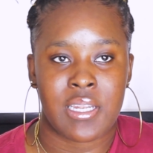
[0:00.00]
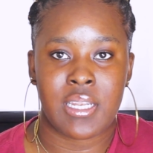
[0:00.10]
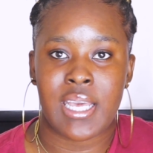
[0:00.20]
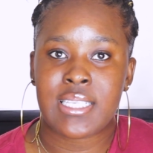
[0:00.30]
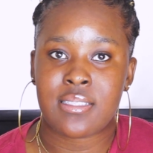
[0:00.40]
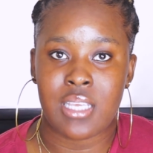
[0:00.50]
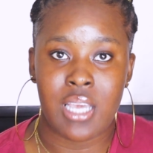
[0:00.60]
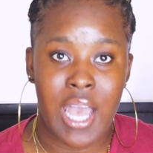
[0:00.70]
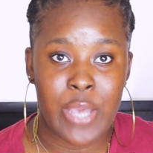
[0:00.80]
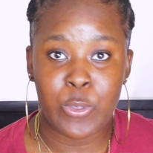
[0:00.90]
the next thing
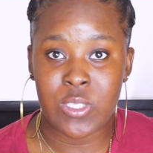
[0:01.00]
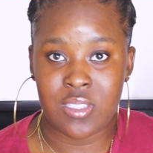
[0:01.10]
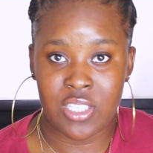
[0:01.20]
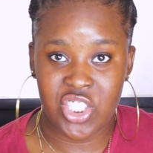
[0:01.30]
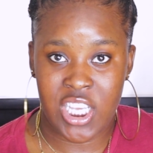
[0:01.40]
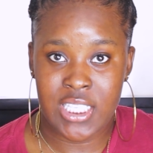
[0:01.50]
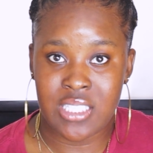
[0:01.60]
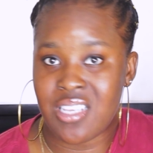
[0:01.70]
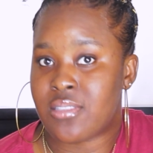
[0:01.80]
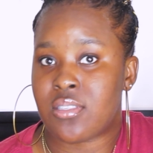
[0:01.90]
i would suggest
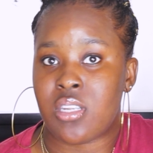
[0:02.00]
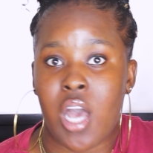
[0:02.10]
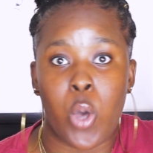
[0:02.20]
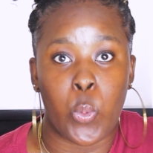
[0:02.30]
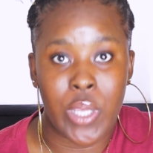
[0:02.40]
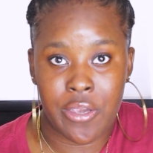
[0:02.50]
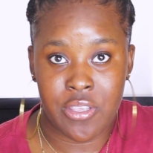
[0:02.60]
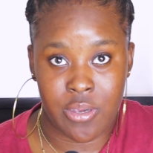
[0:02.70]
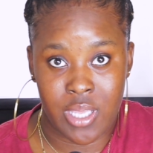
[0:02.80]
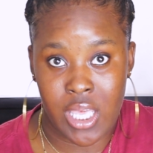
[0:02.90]
is to not wear
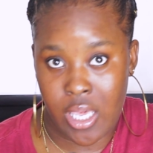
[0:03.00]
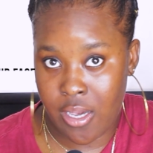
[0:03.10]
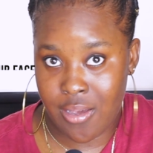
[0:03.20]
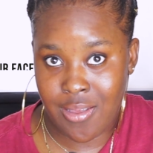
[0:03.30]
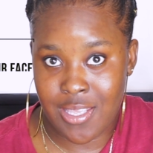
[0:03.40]
your hair